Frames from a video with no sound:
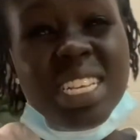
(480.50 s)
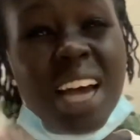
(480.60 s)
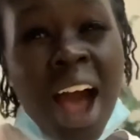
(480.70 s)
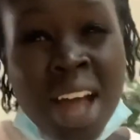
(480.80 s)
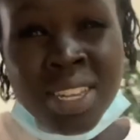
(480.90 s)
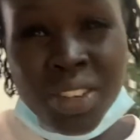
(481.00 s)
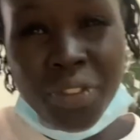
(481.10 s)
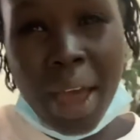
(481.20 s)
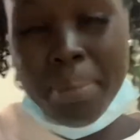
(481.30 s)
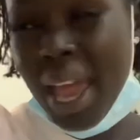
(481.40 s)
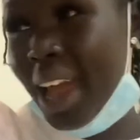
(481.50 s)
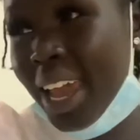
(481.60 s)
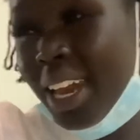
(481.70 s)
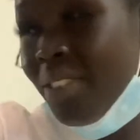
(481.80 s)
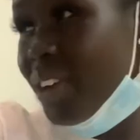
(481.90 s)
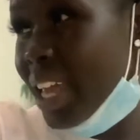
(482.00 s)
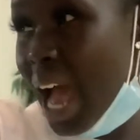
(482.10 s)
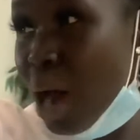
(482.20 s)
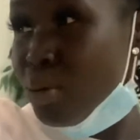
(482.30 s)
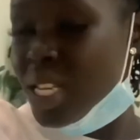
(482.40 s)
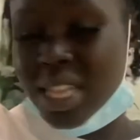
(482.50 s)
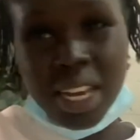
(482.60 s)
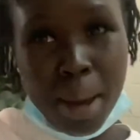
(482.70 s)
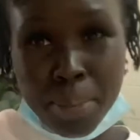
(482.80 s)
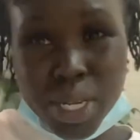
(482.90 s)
tons of family. I can't even count the numbers